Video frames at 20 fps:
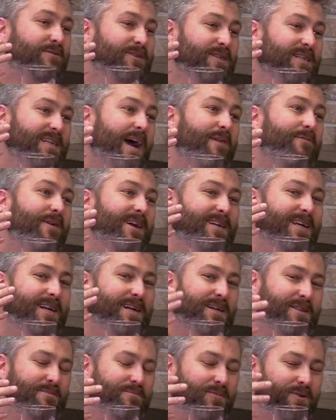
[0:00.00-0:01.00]
was, I wasn't
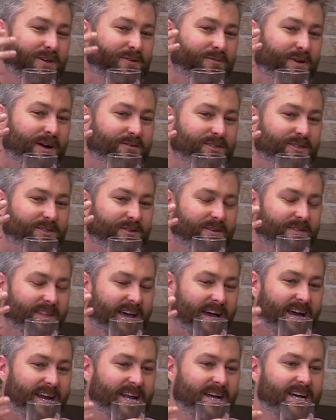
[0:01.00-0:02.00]
getting to the point to where I was doing
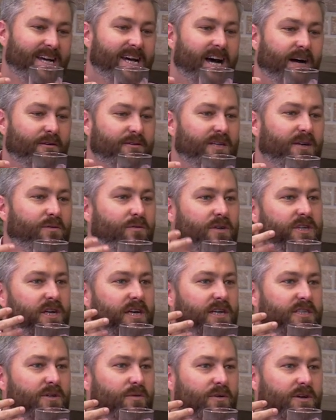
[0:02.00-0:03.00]
that. I was saying what you
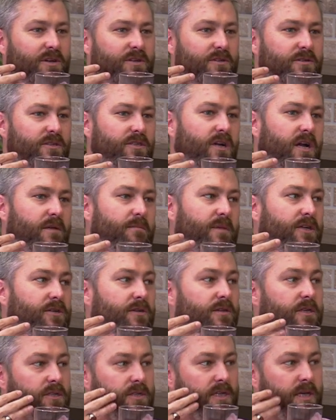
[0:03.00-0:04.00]
actually want to do is try to make
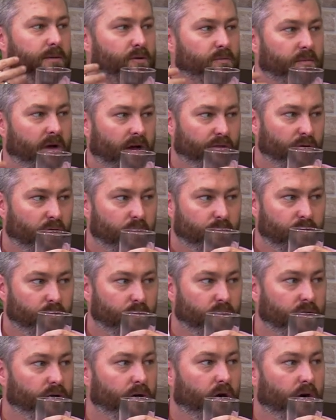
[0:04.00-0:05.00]
sure that you keep your mouth open
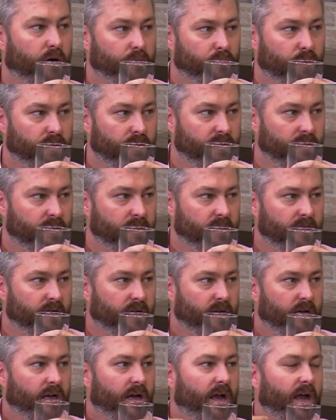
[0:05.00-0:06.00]
when you are breathing.
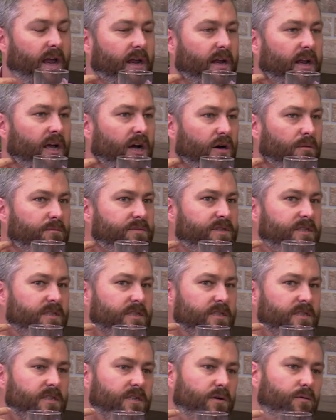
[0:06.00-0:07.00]
Huh? Why and is it that?
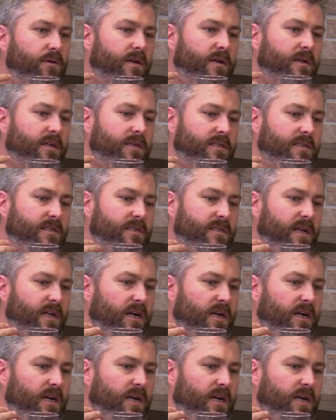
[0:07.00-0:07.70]
Helps, so what it does is it